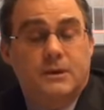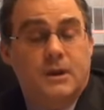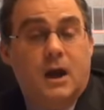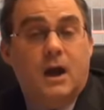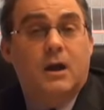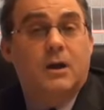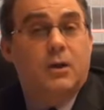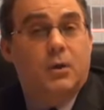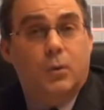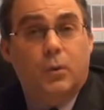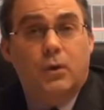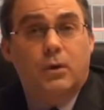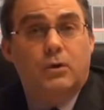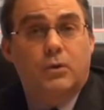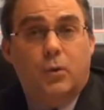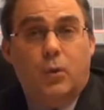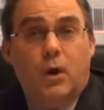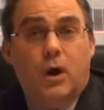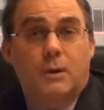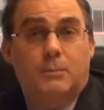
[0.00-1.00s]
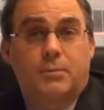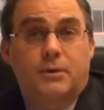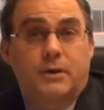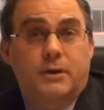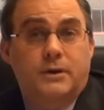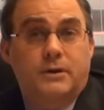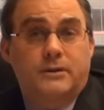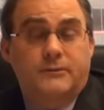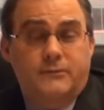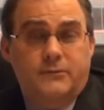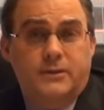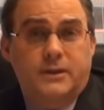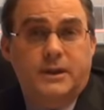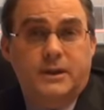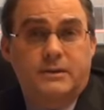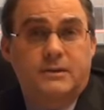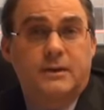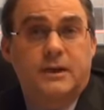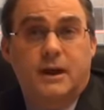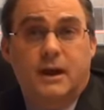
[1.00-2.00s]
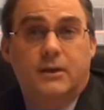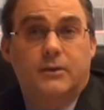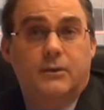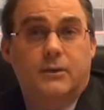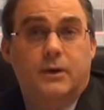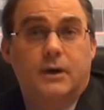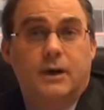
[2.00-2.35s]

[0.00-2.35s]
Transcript: not going to work cooperatively together,